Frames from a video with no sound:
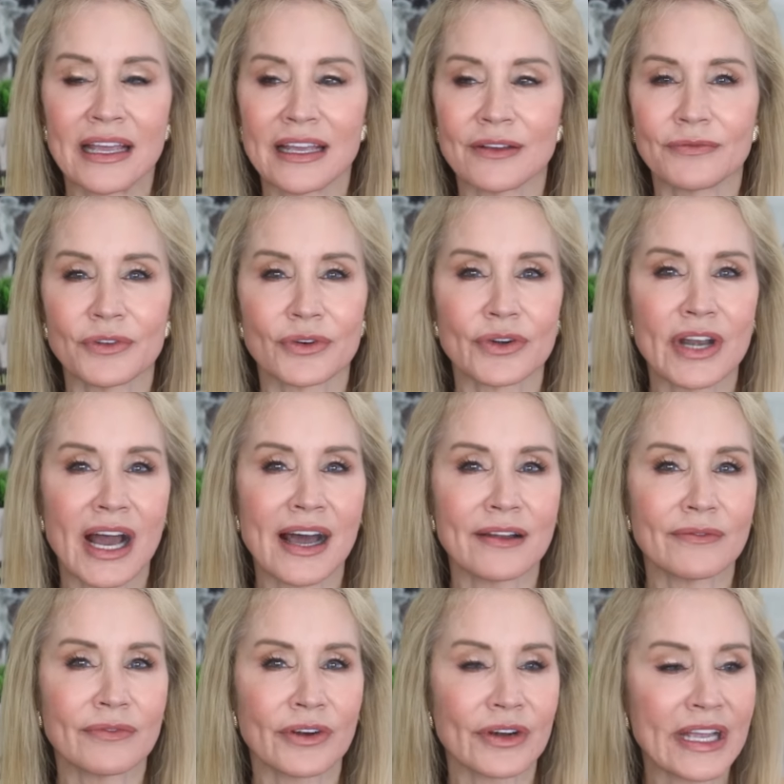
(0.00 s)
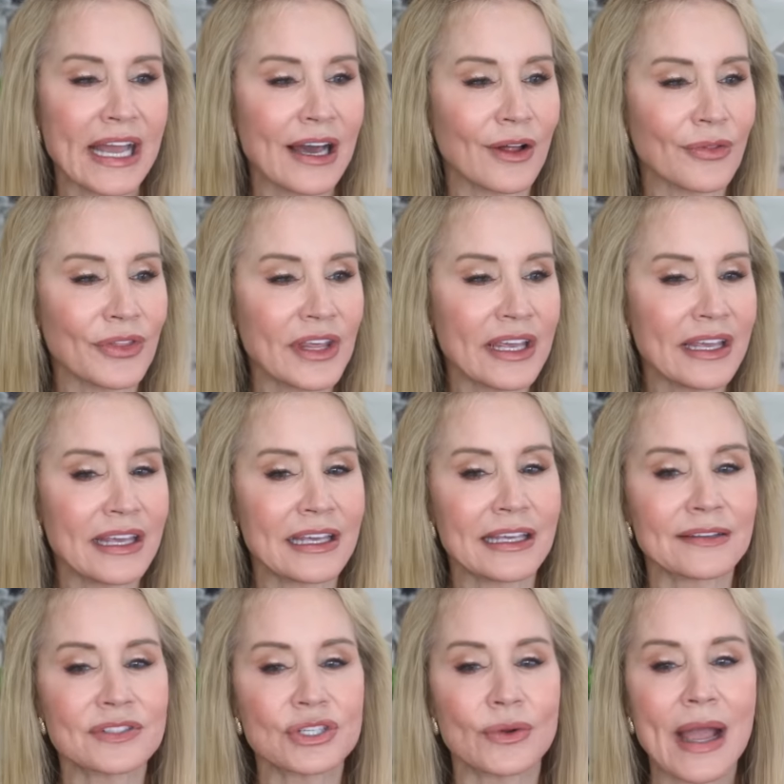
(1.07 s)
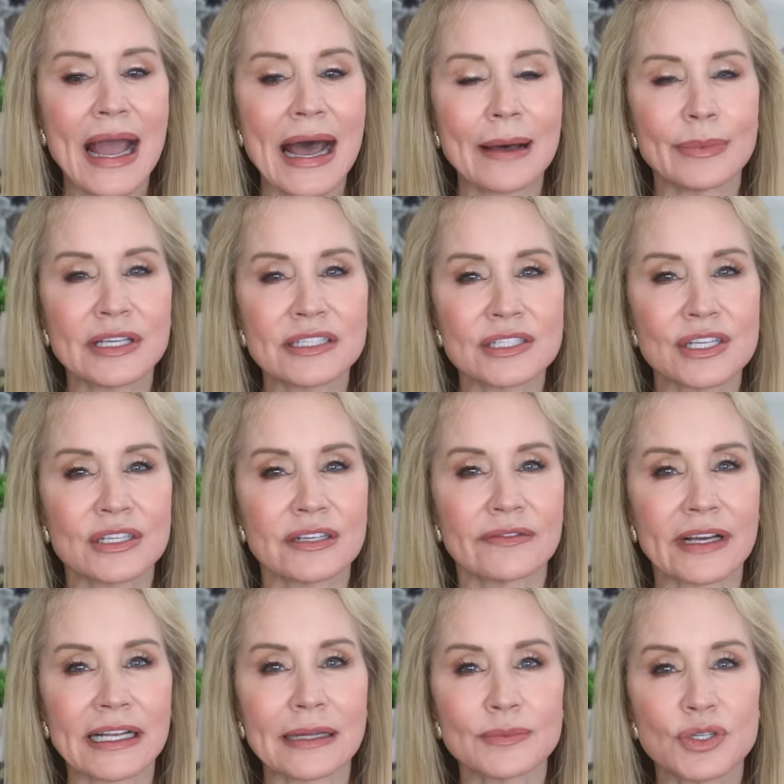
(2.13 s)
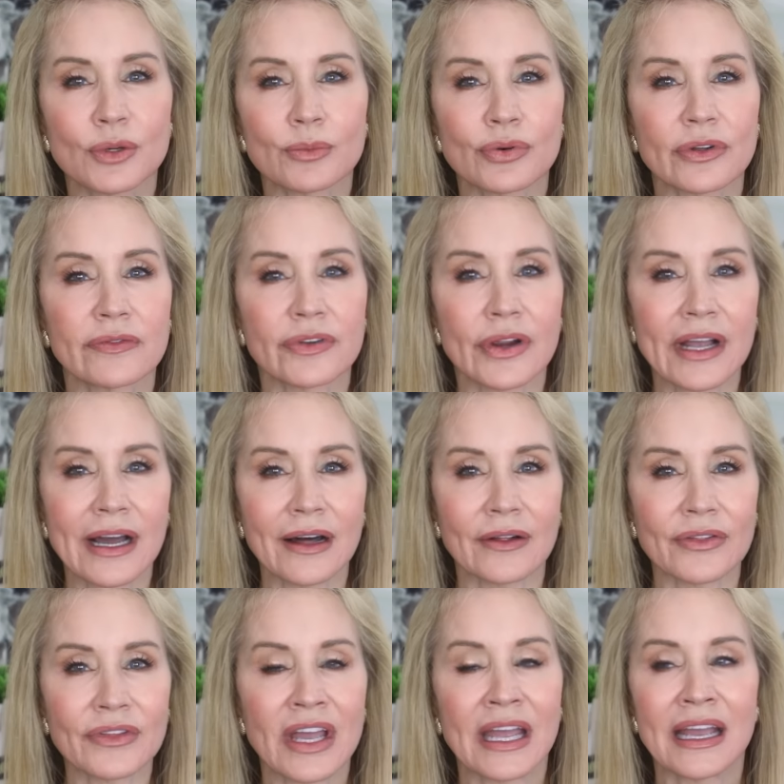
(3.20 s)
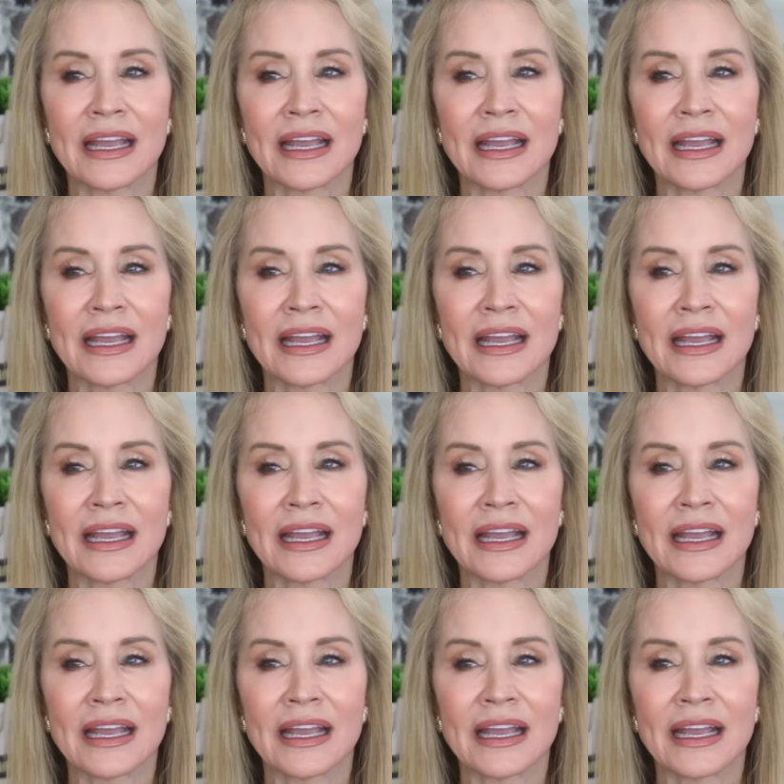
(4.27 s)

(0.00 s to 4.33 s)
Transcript: If you're not very healthy, he gives you habits to develop to improve your health.